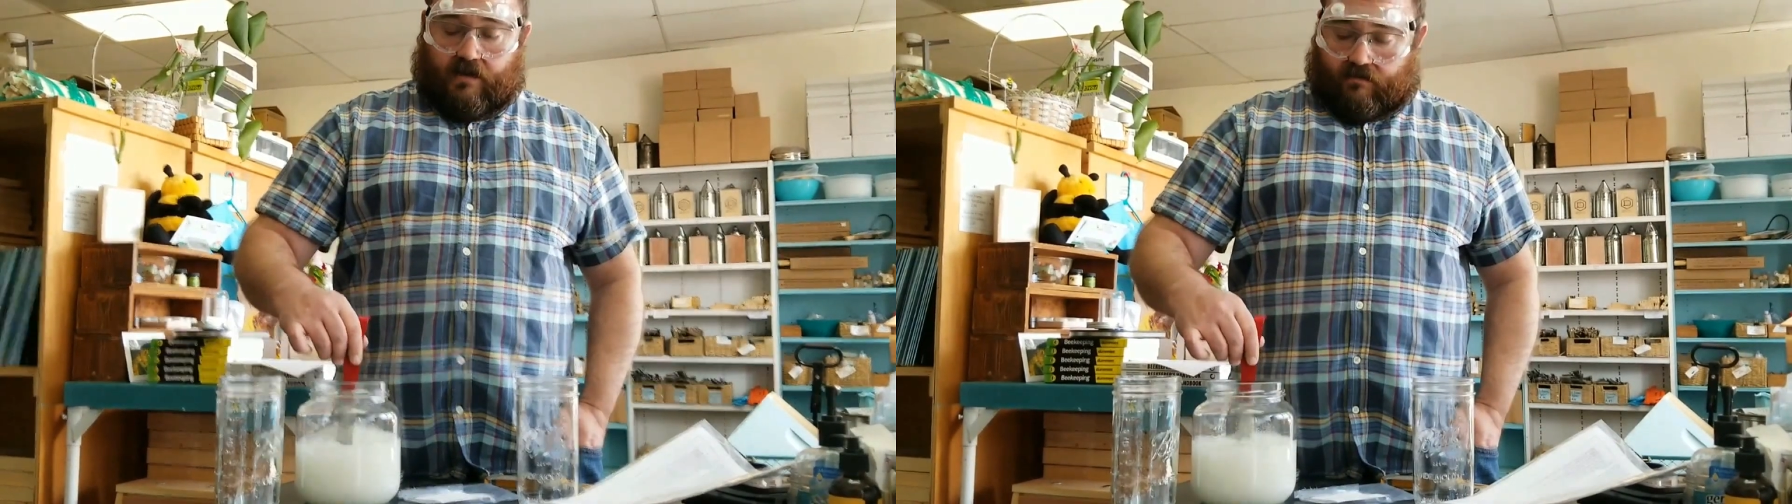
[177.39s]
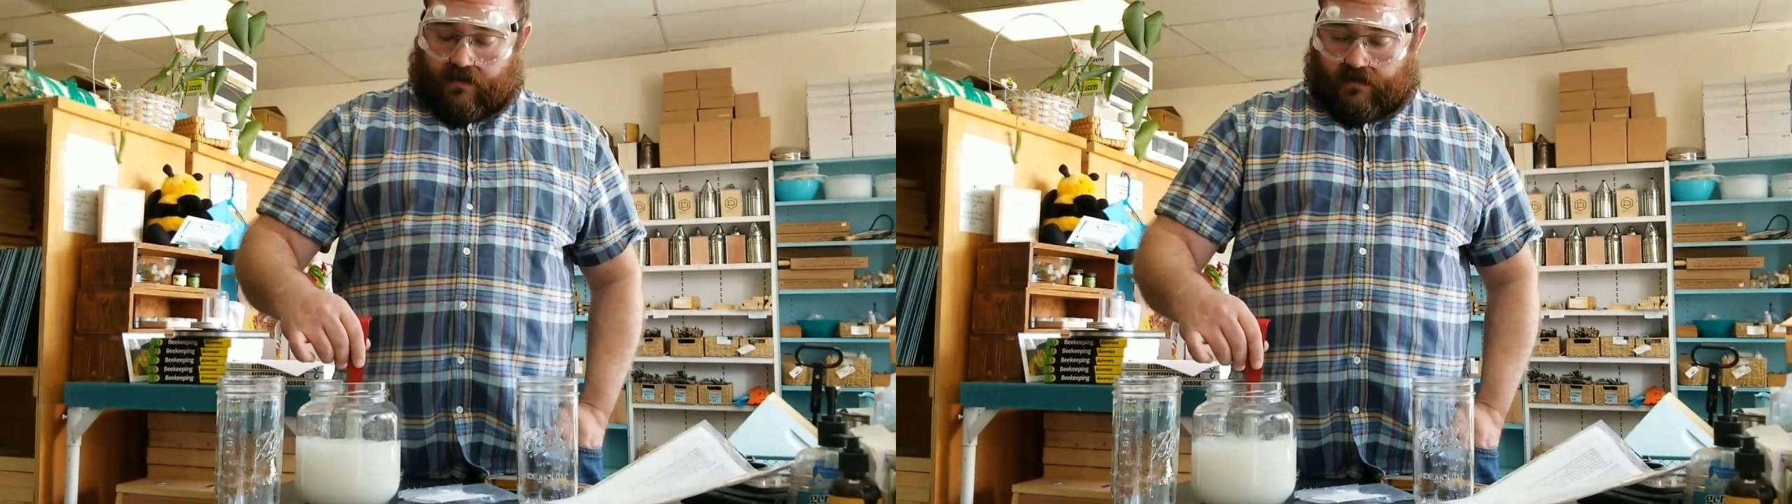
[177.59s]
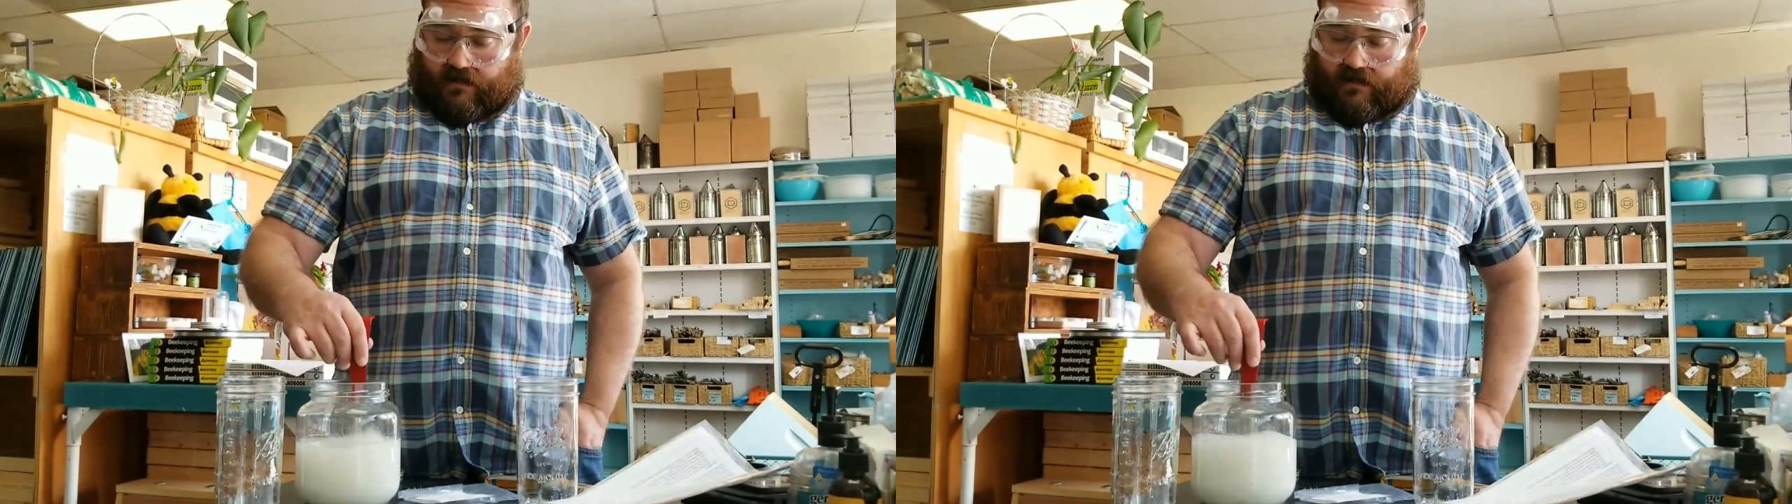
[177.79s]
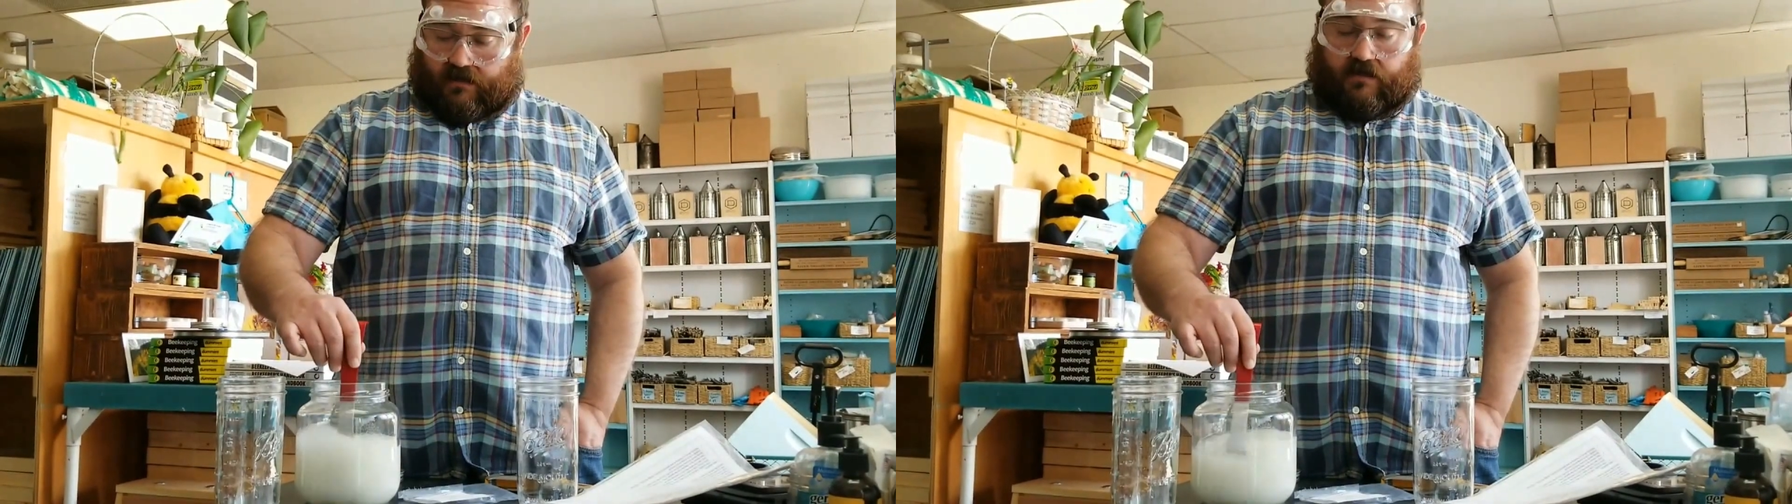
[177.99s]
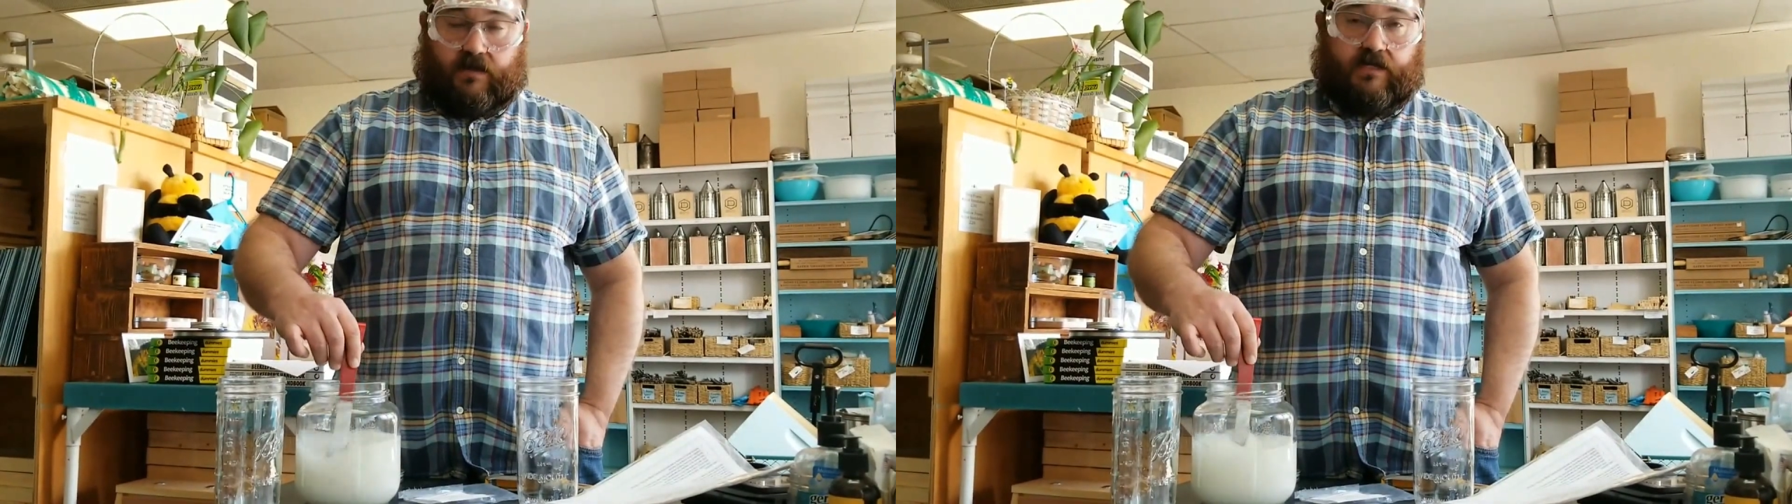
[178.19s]
But uh,
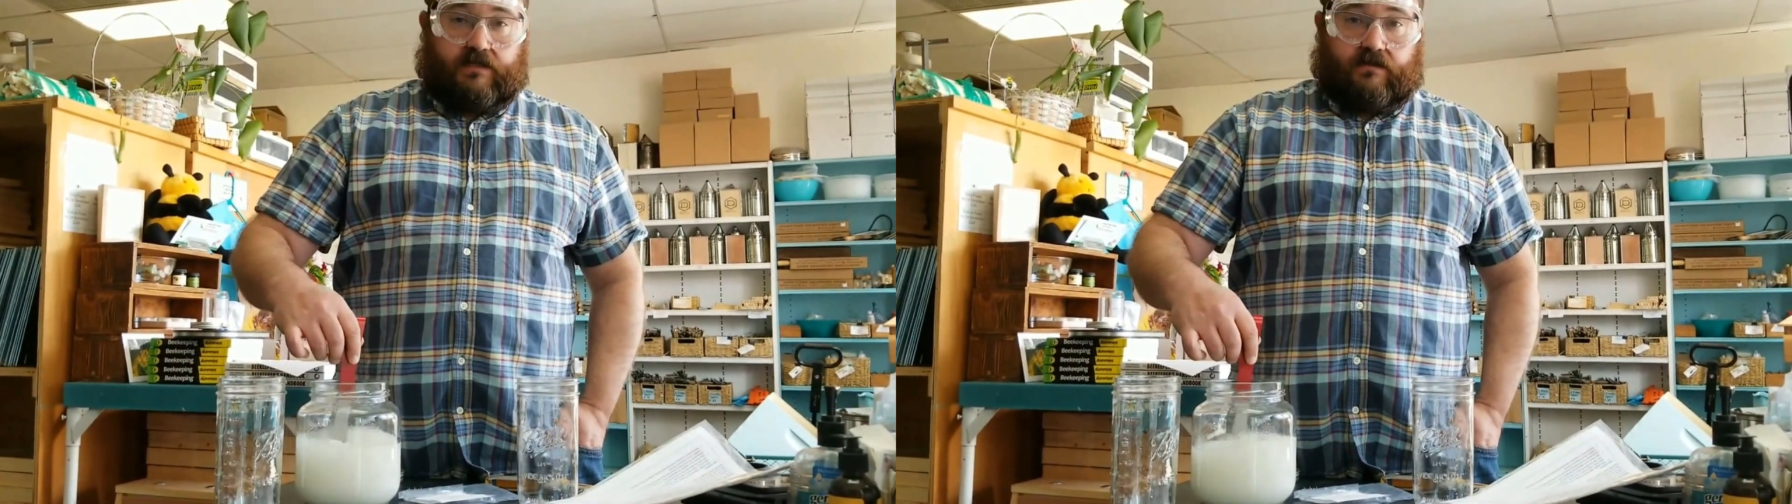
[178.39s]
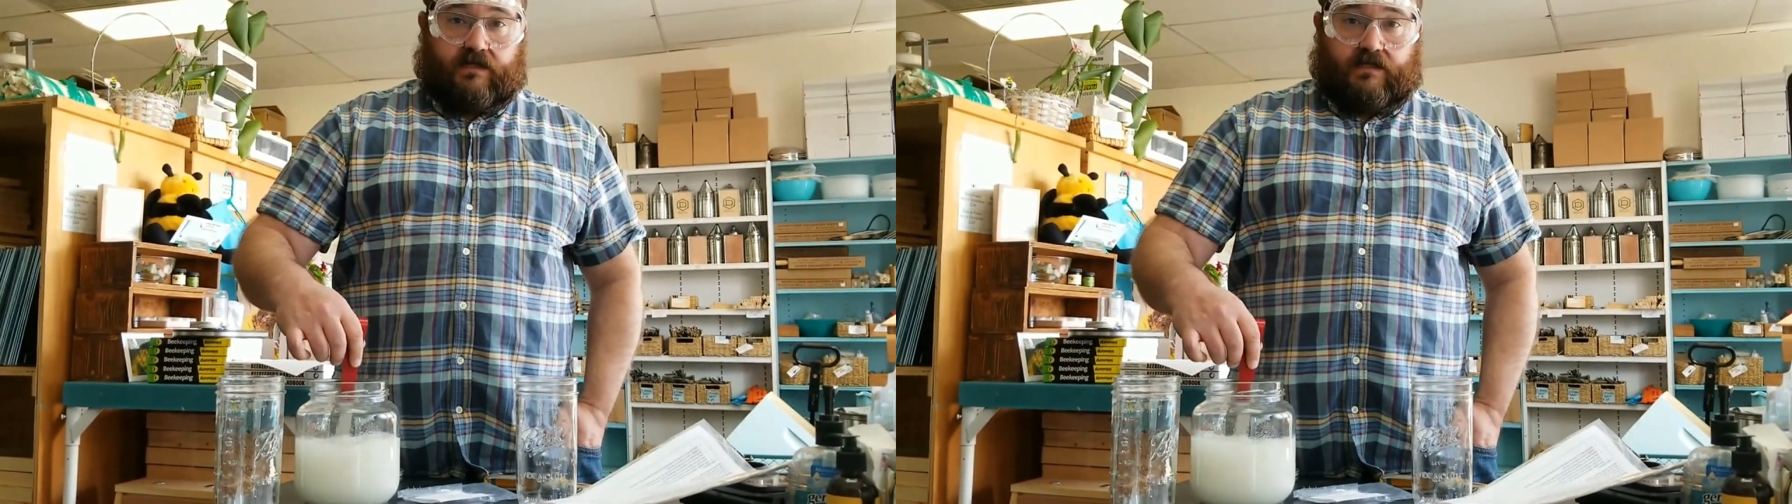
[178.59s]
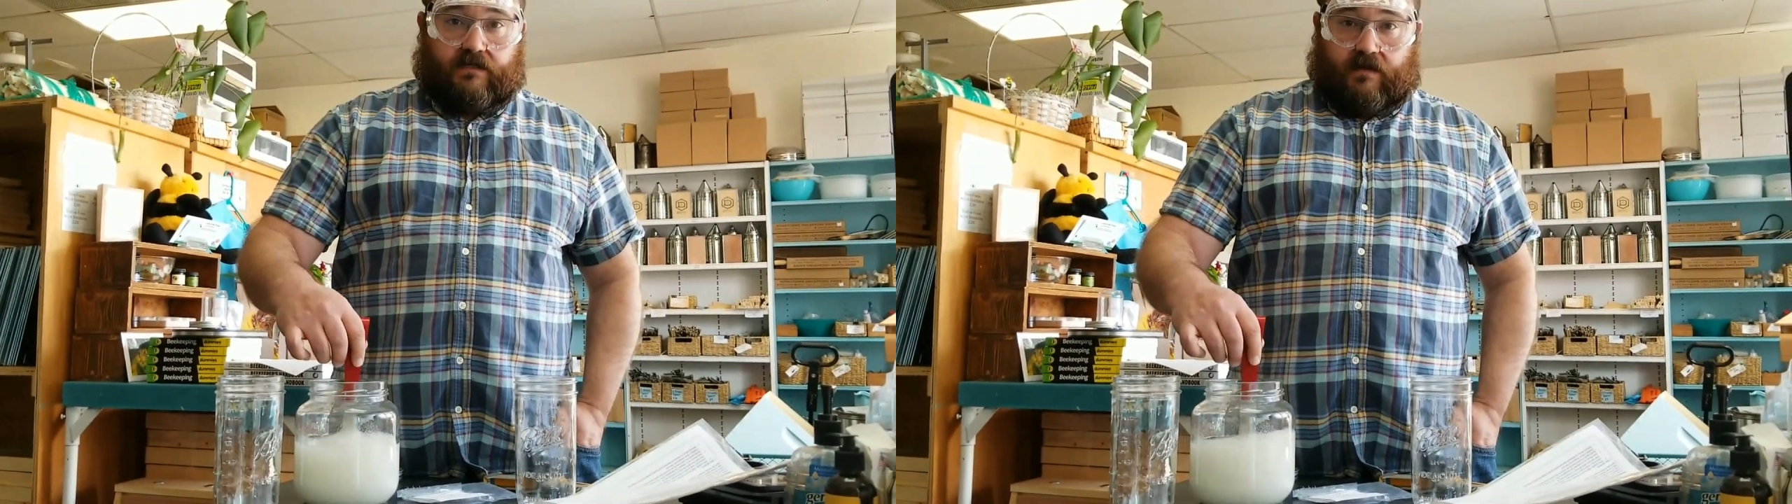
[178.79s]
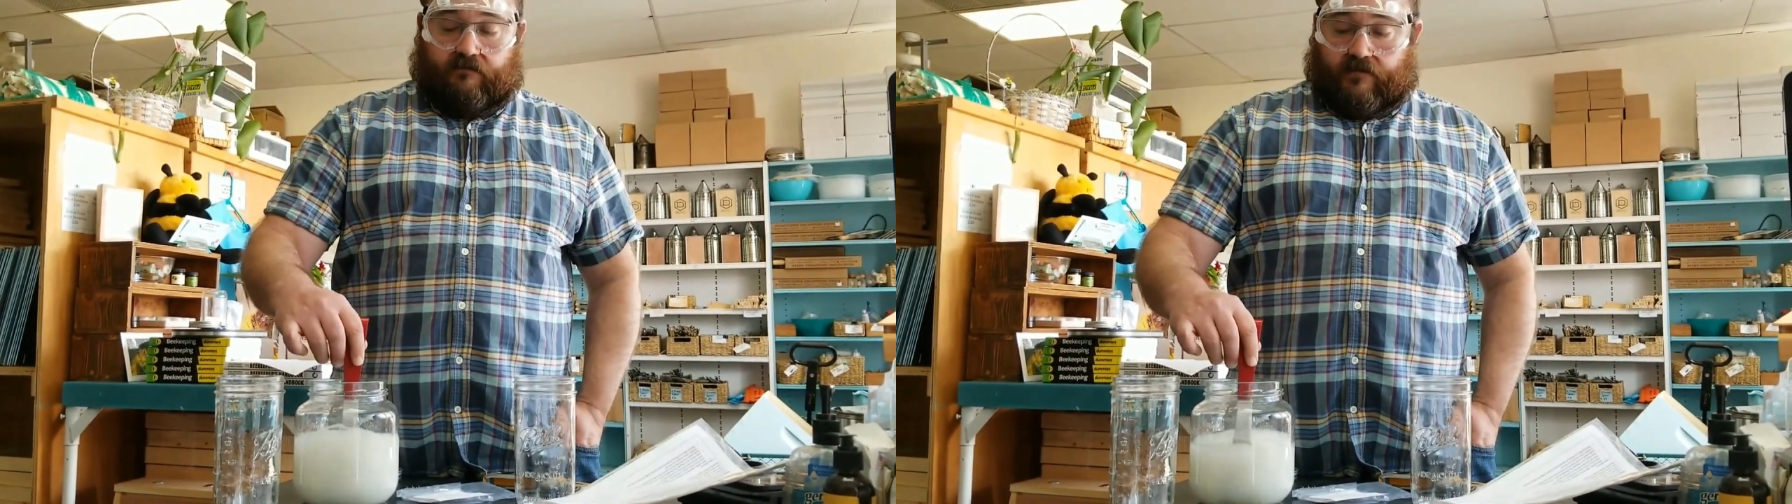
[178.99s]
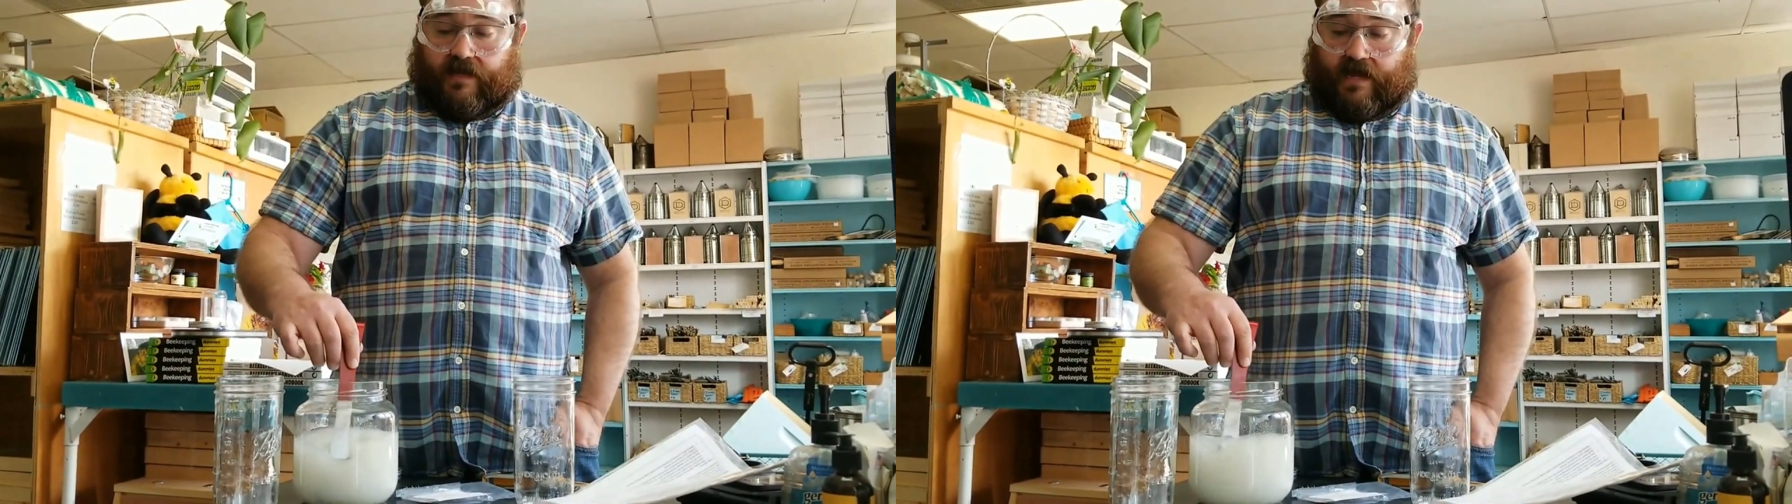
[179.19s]
you guys don't need to stir
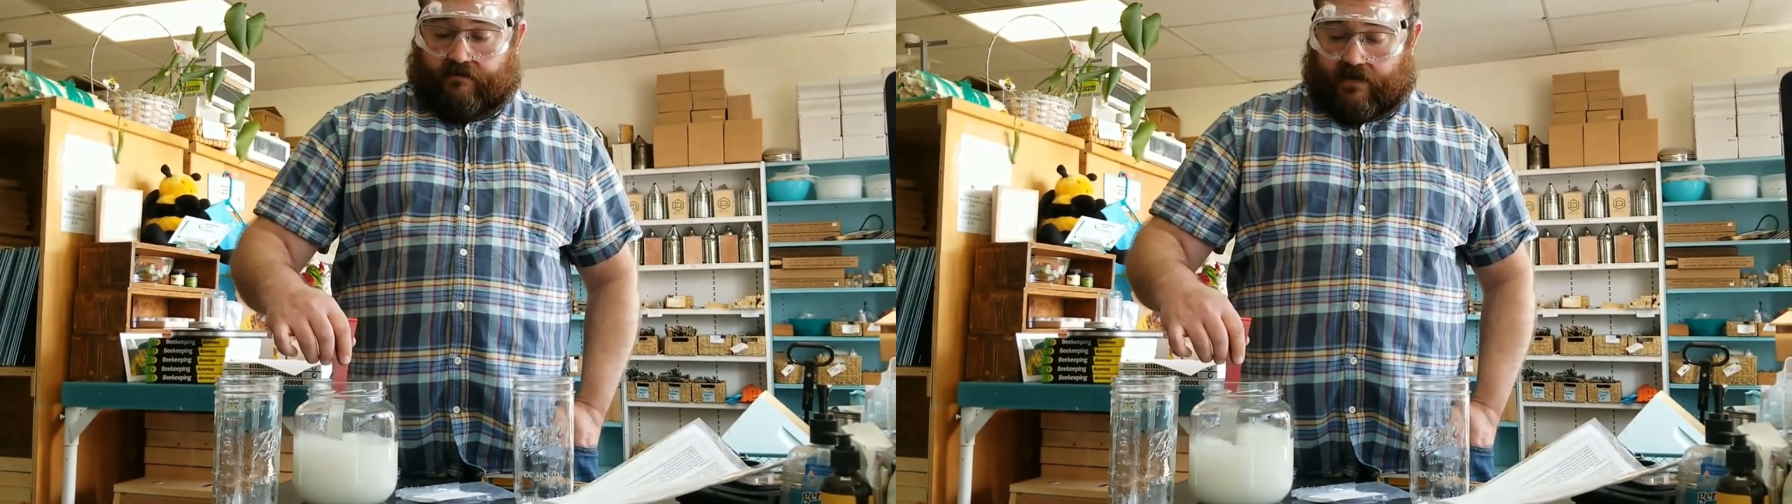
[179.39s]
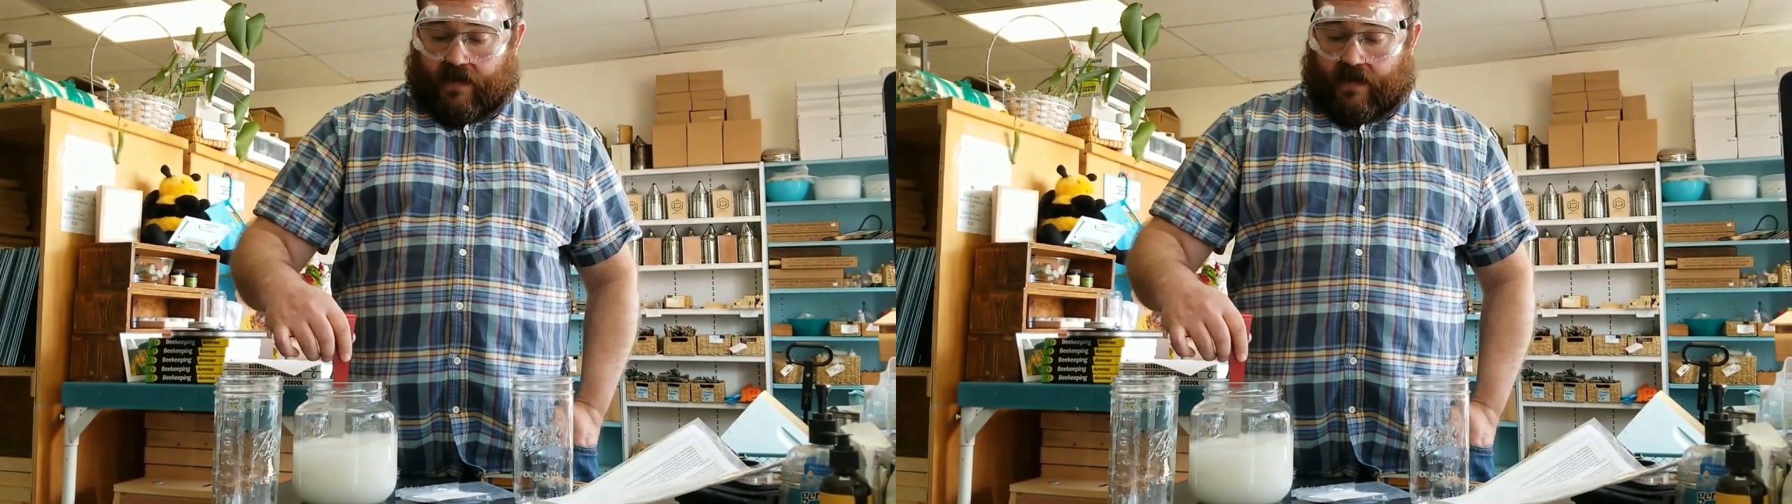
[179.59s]
out for that.